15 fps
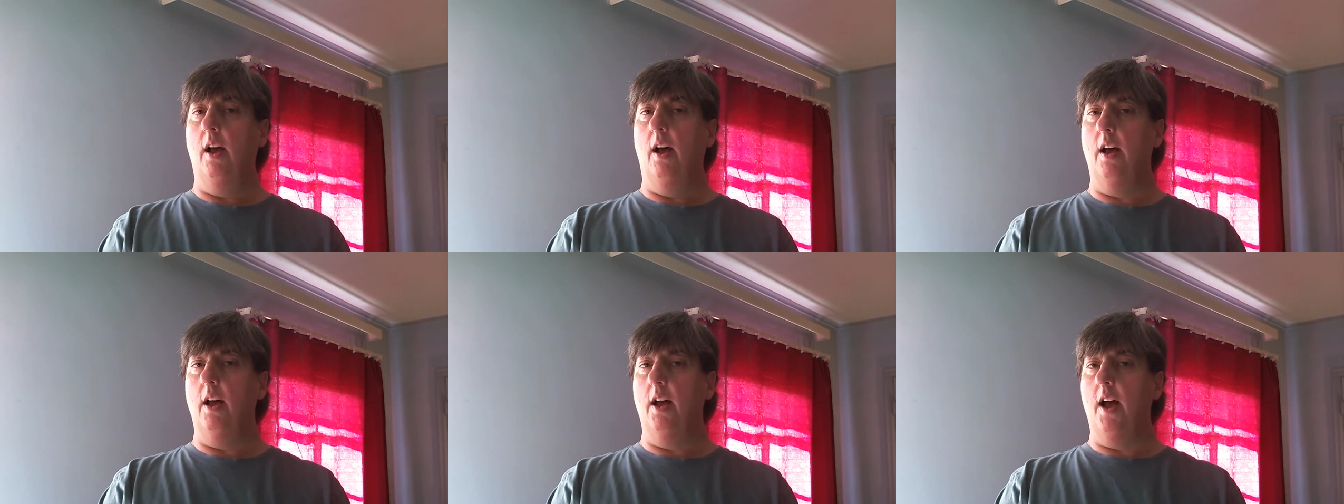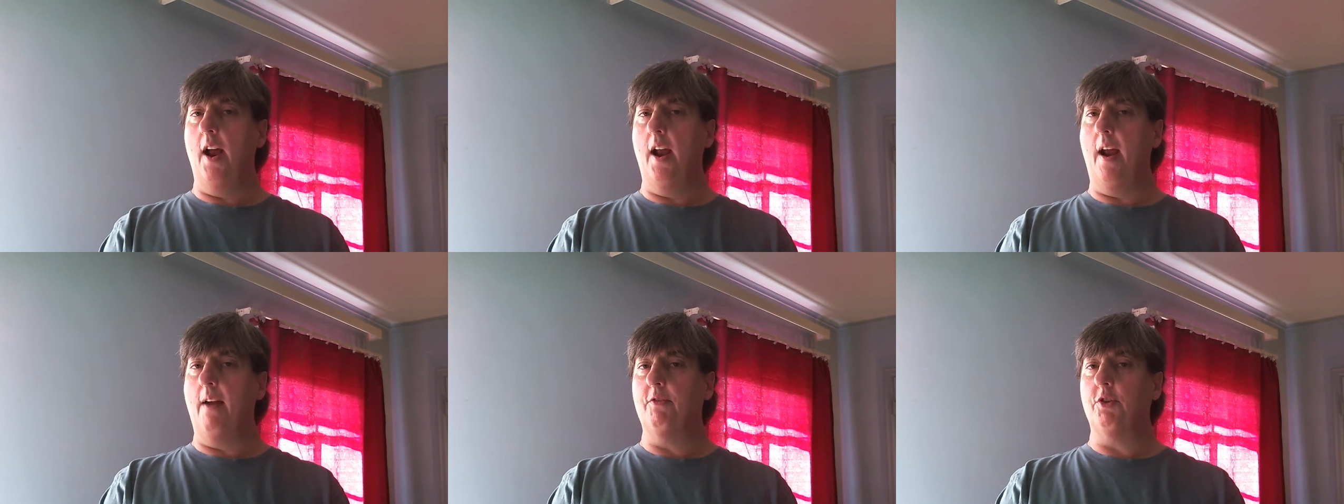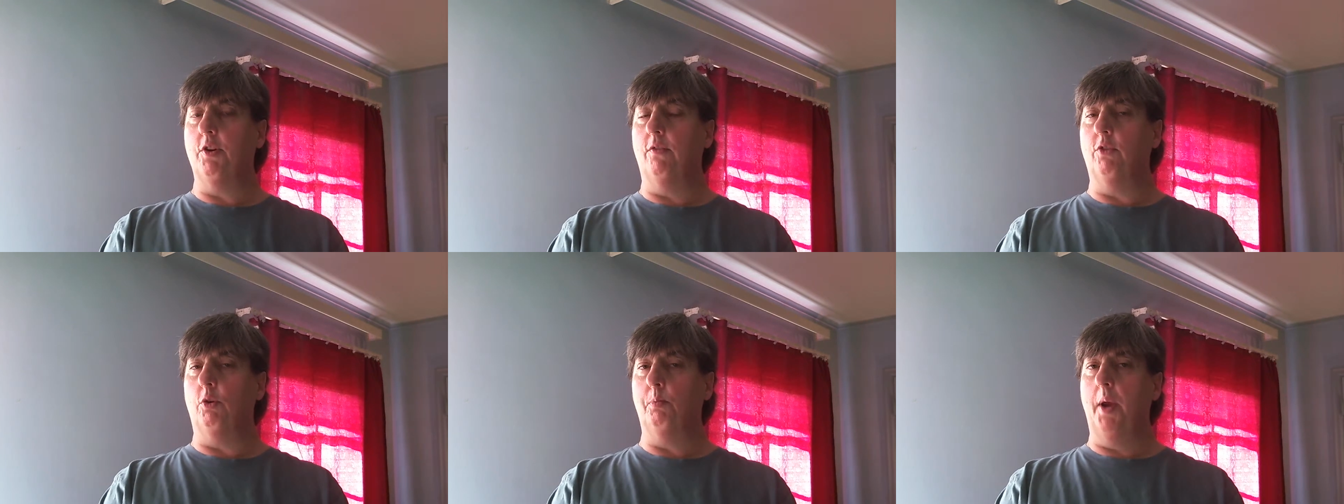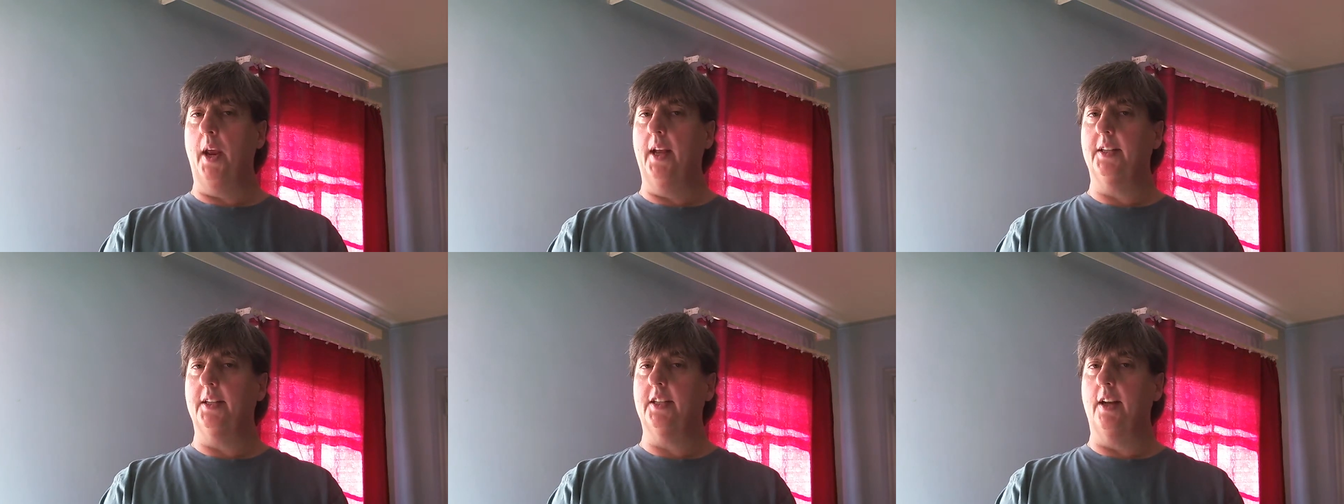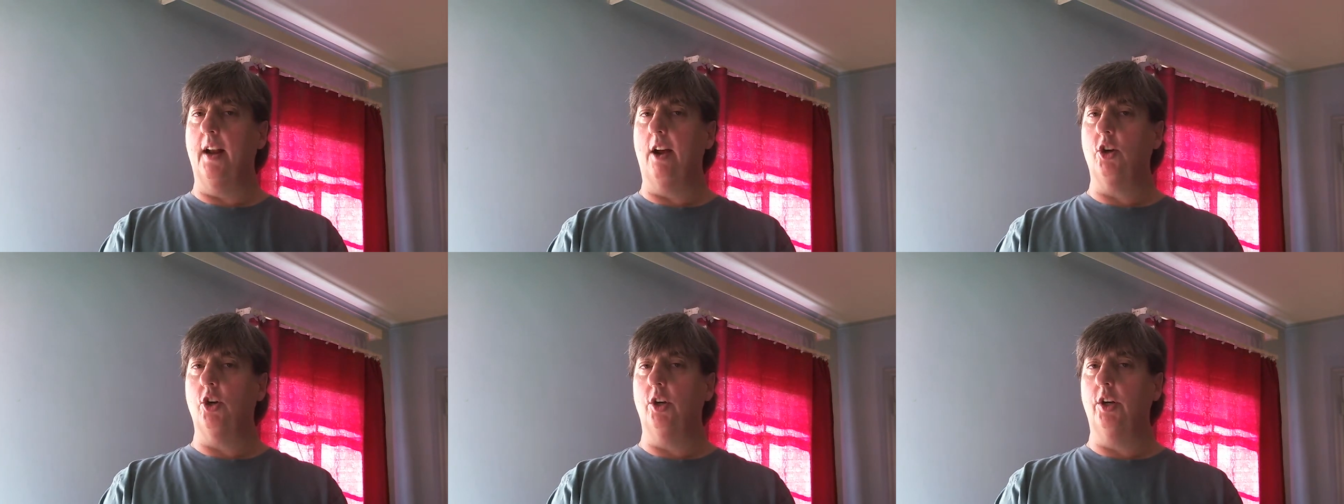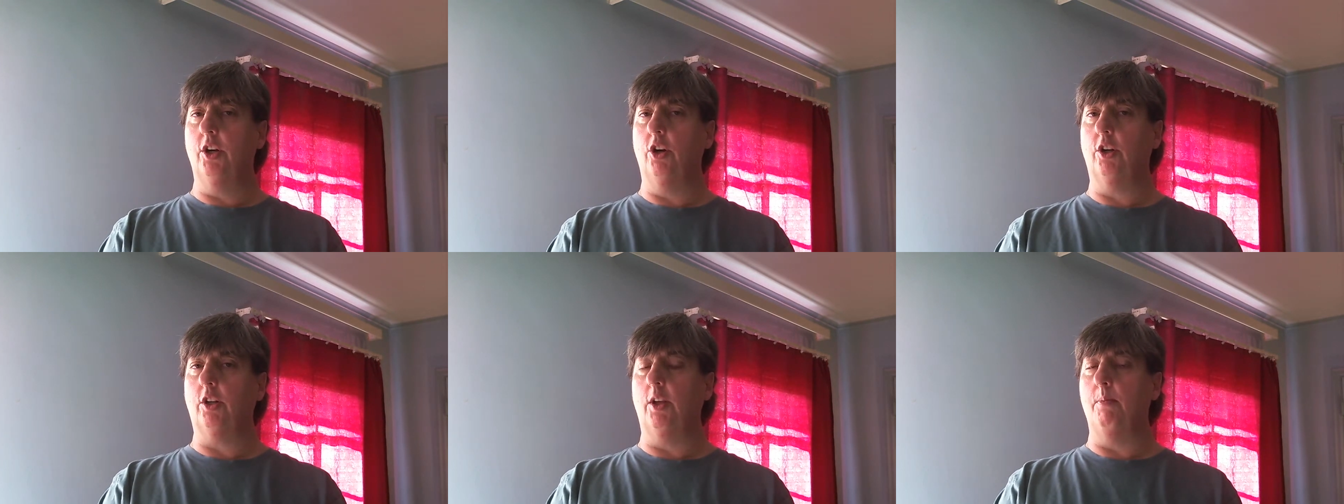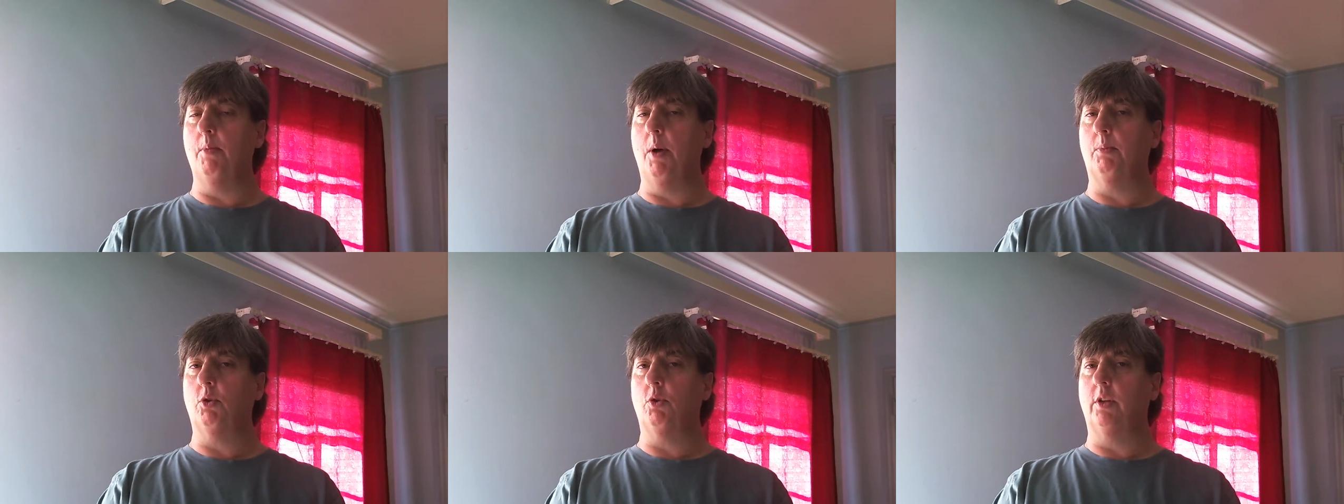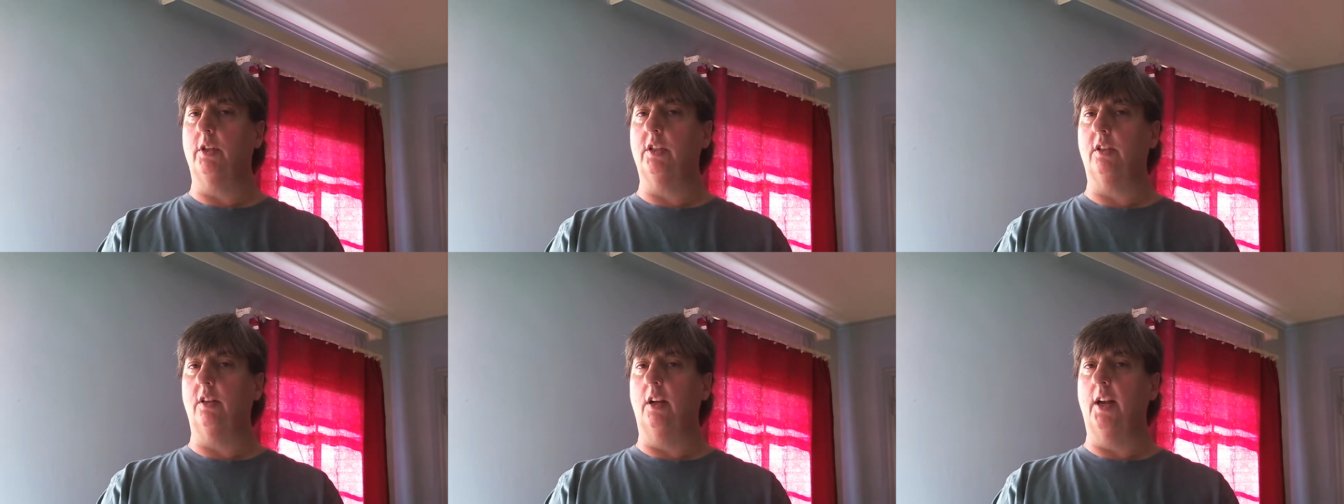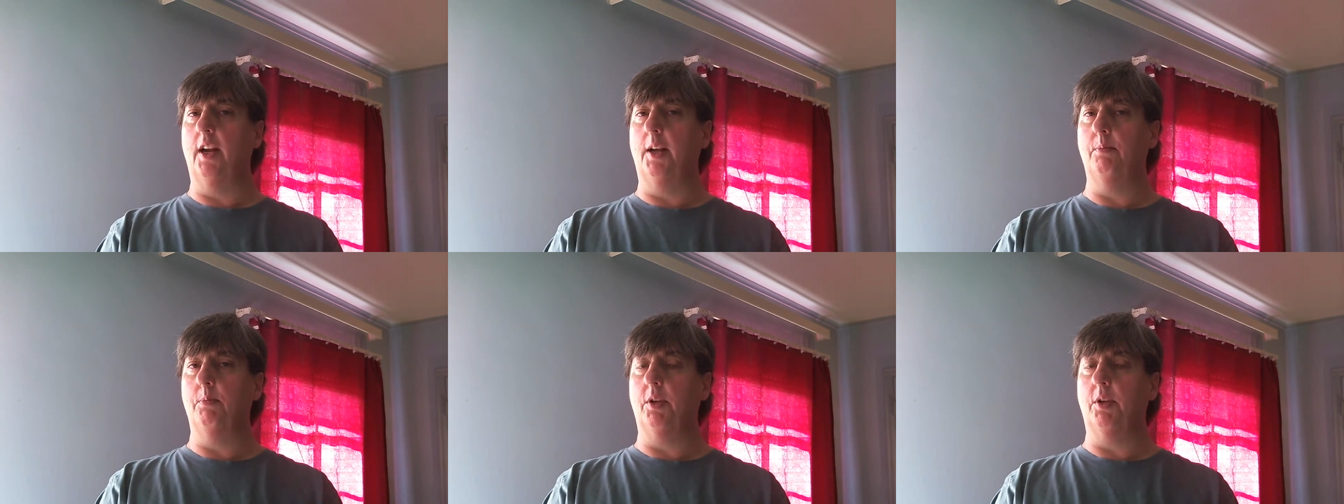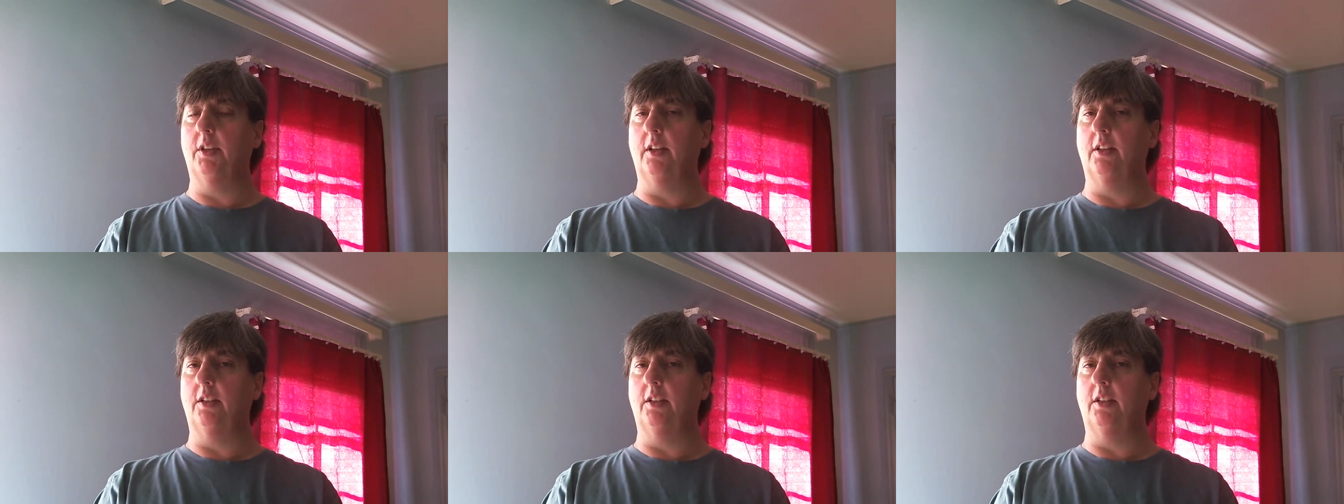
I have several pets, and I could hook them up to a sled, but